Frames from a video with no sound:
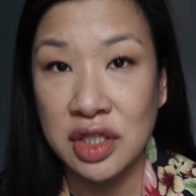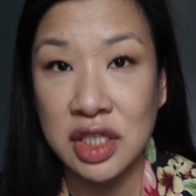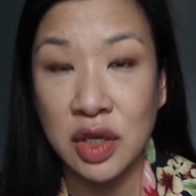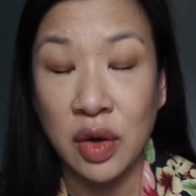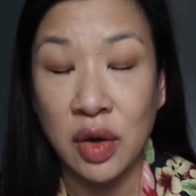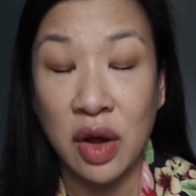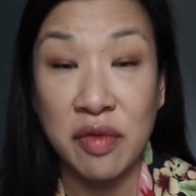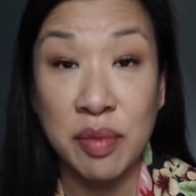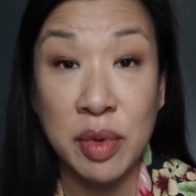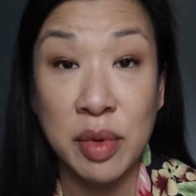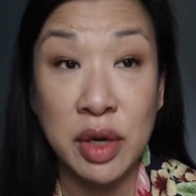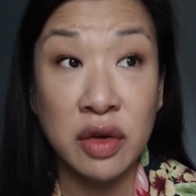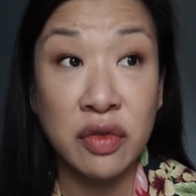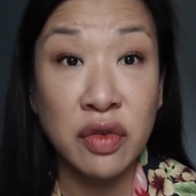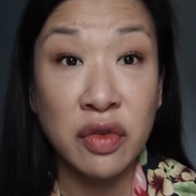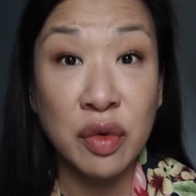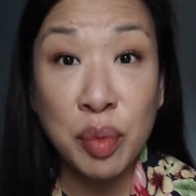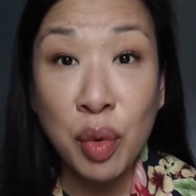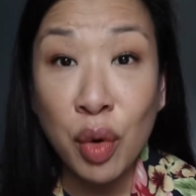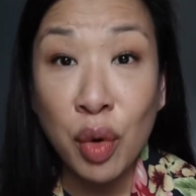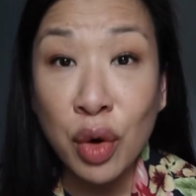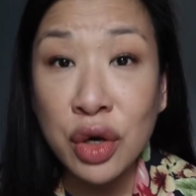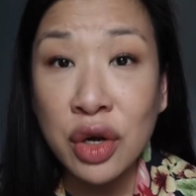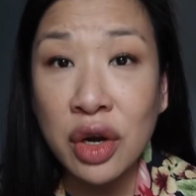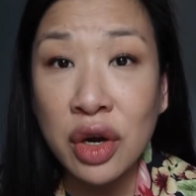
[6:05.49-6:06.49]
So I've been a
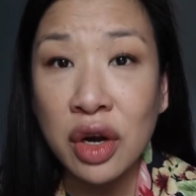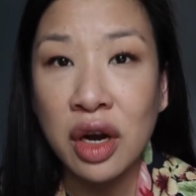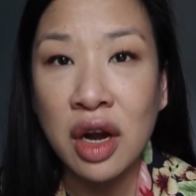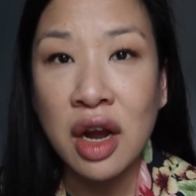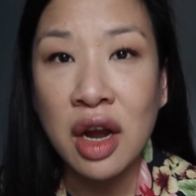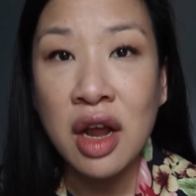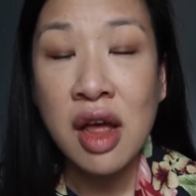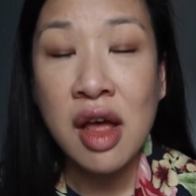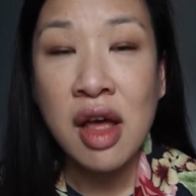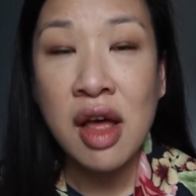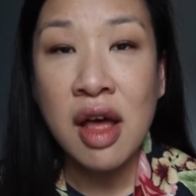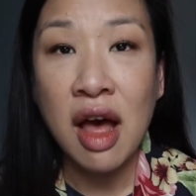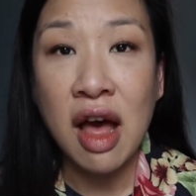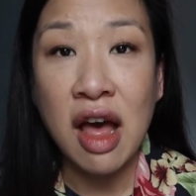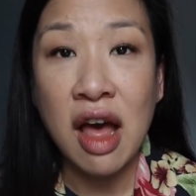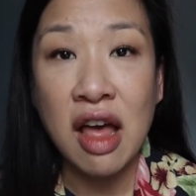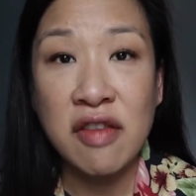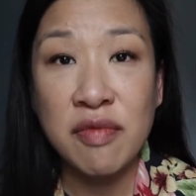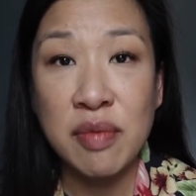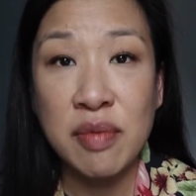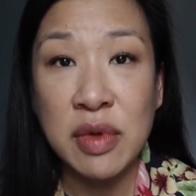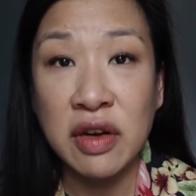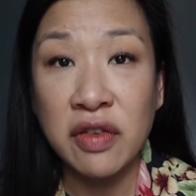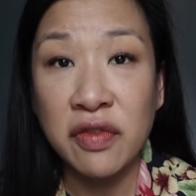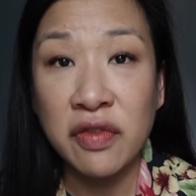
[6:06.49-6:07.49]
reporter,
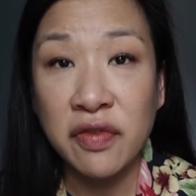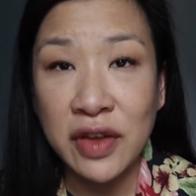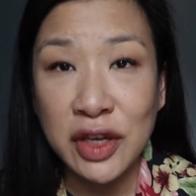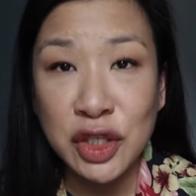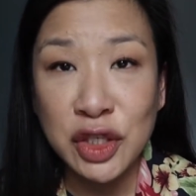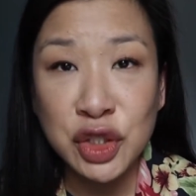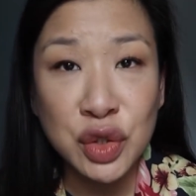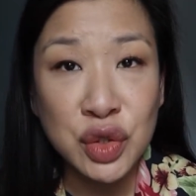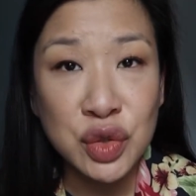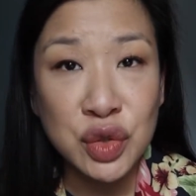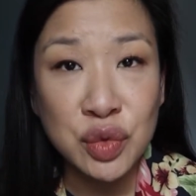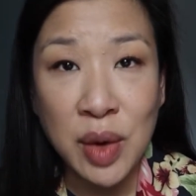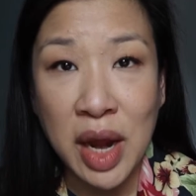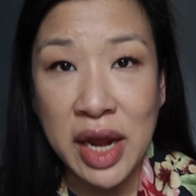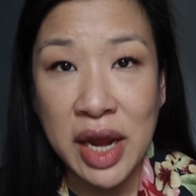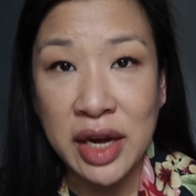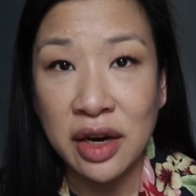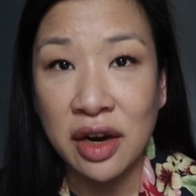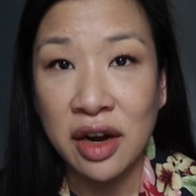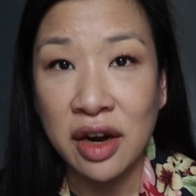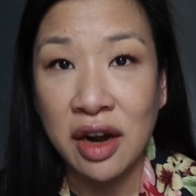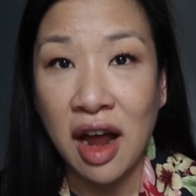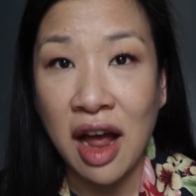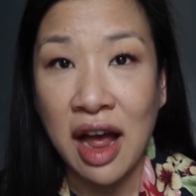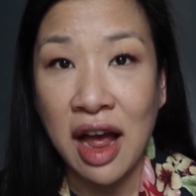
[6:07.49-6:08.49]
I've been a features writer,